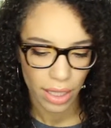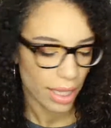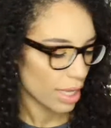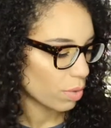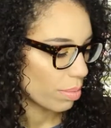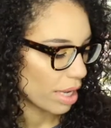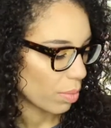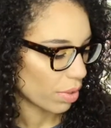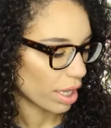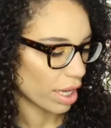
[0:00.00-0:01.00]
This would be
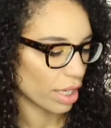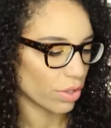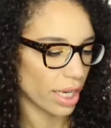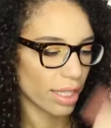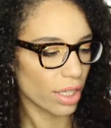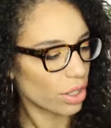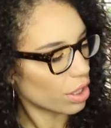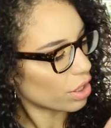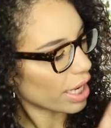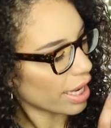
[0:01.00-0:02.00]
a really good
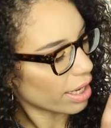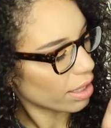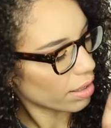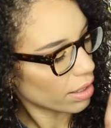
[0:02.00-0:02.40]
transition shade.